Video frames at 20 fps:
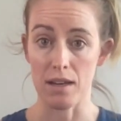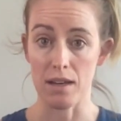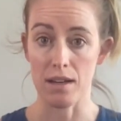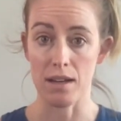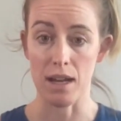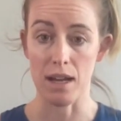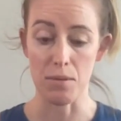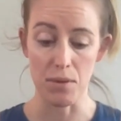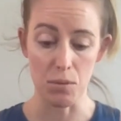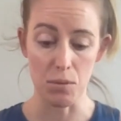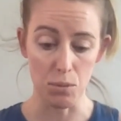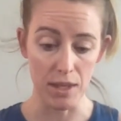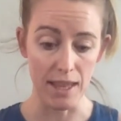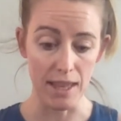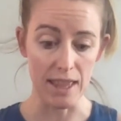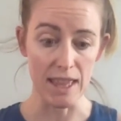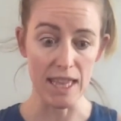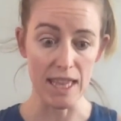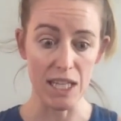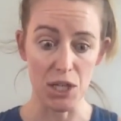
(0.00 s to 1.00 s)
I mean, we
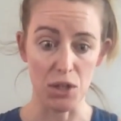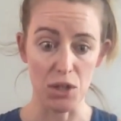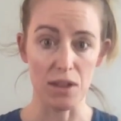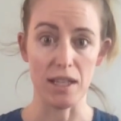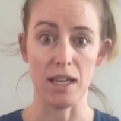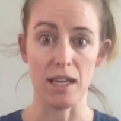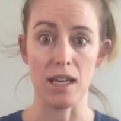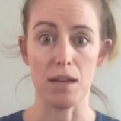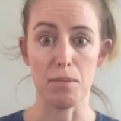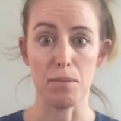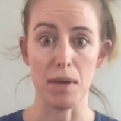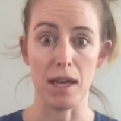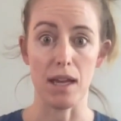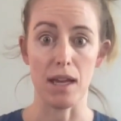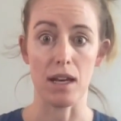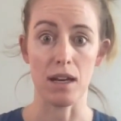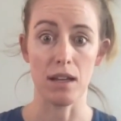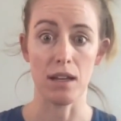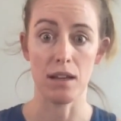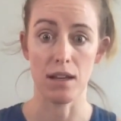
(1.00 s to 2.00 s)
literally
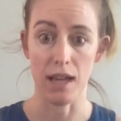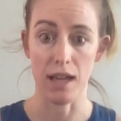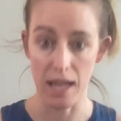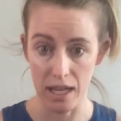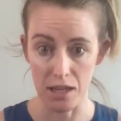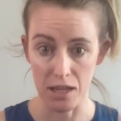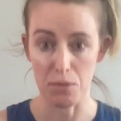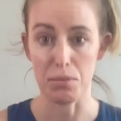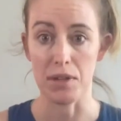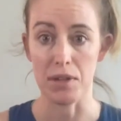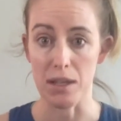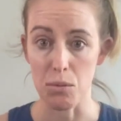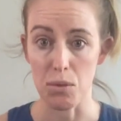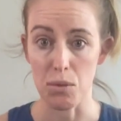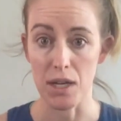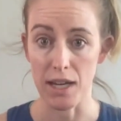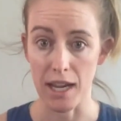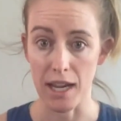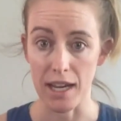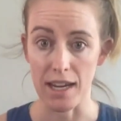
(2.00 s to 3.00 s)
made a complete
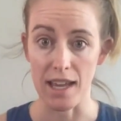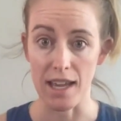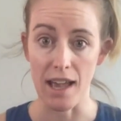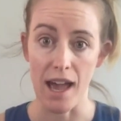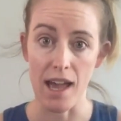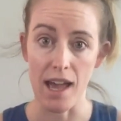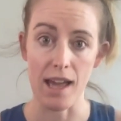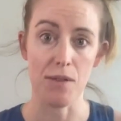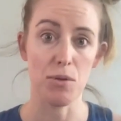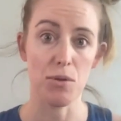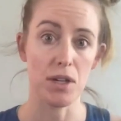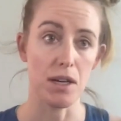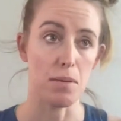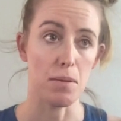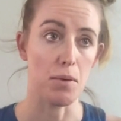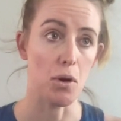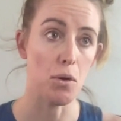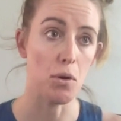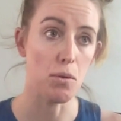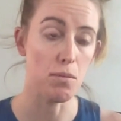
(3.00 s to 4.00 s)
180. I would come
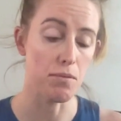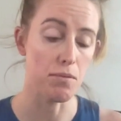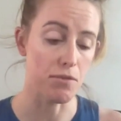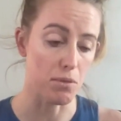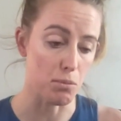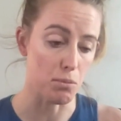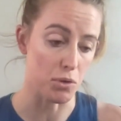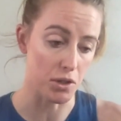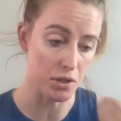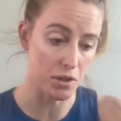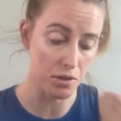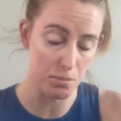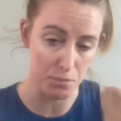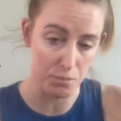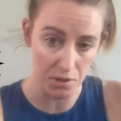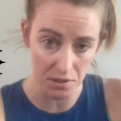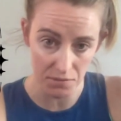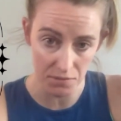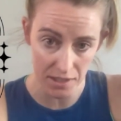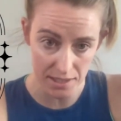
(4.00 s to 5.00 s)
home from work
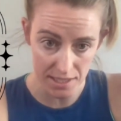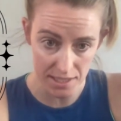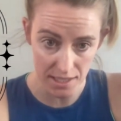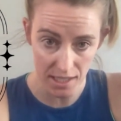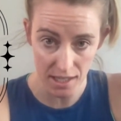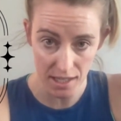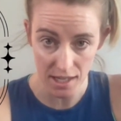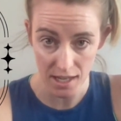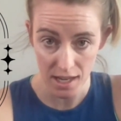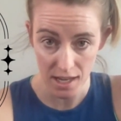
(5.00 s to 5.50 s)
previously.